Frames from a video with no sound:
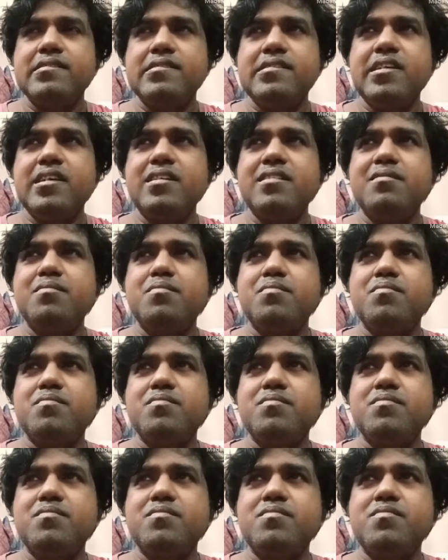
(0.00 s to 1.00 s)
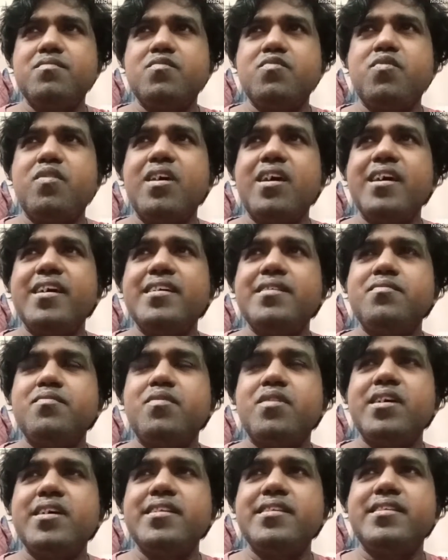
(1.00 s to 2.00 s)
Yes, why
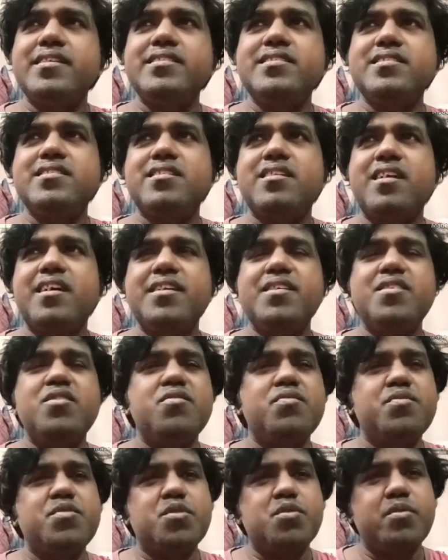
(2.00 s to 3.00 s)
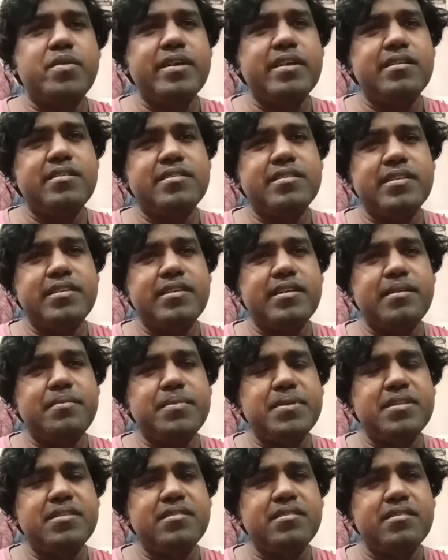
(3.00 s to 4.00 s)
this kind of cruelty? I
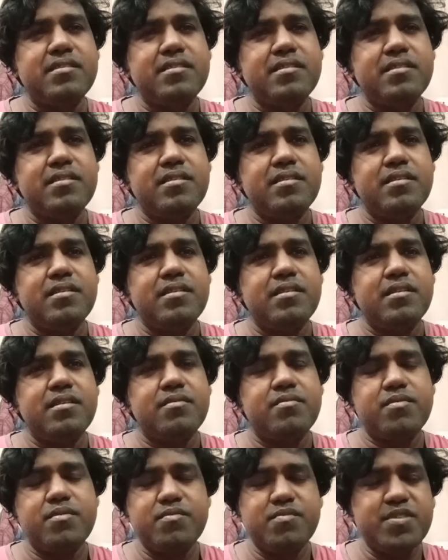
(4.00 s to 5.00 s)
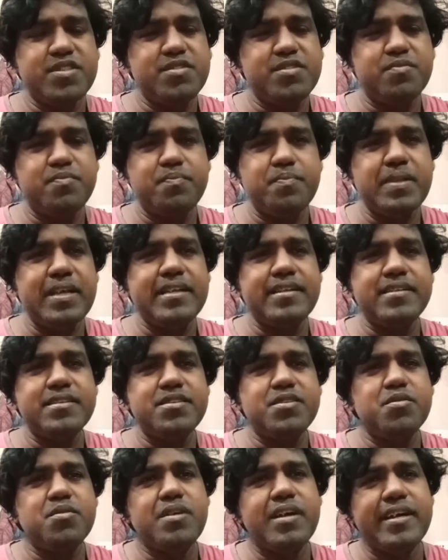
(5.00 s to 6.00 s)
mean, from which planet
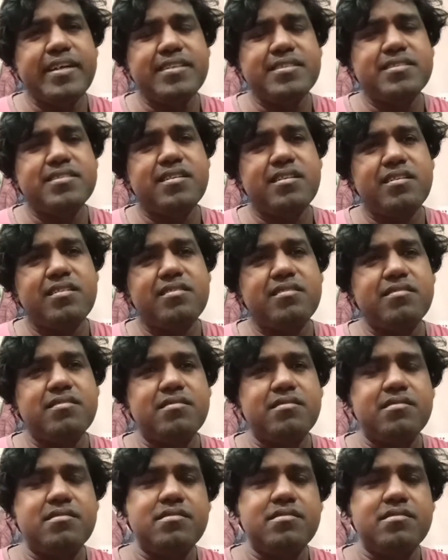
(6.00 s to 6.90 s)
you guys are?